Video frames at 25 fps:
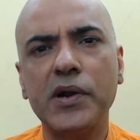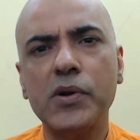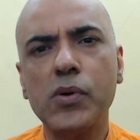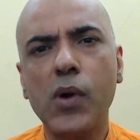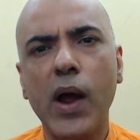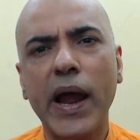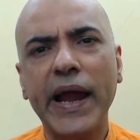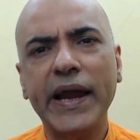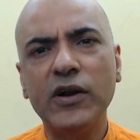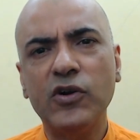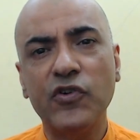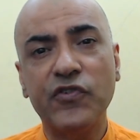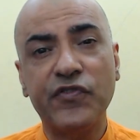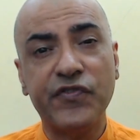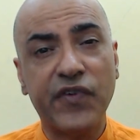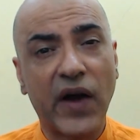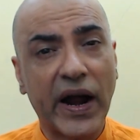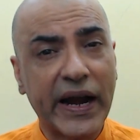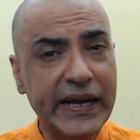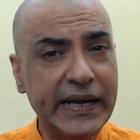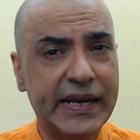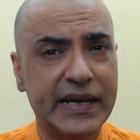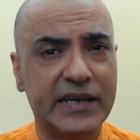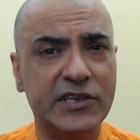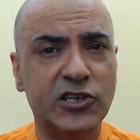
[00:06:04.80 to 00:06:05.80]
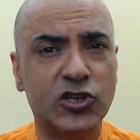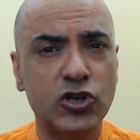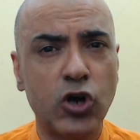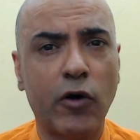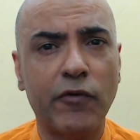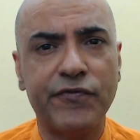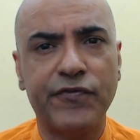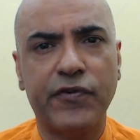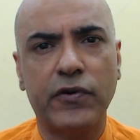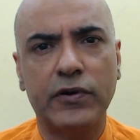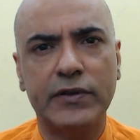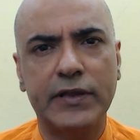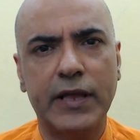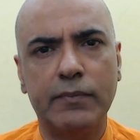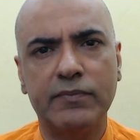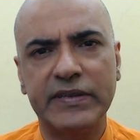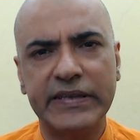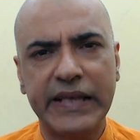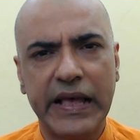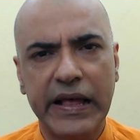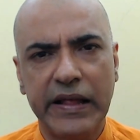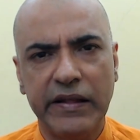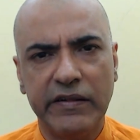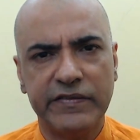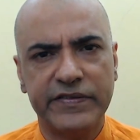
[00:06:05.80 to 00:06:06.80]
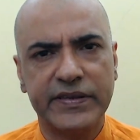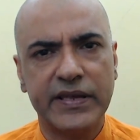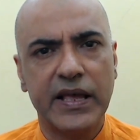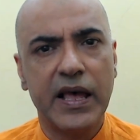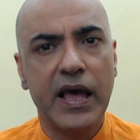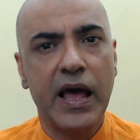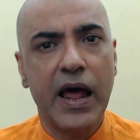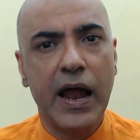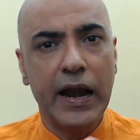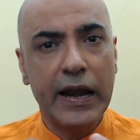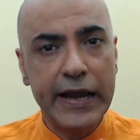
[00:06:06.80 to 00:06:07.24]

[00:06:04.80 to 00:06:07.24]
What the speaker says: trying to find a job for themselves,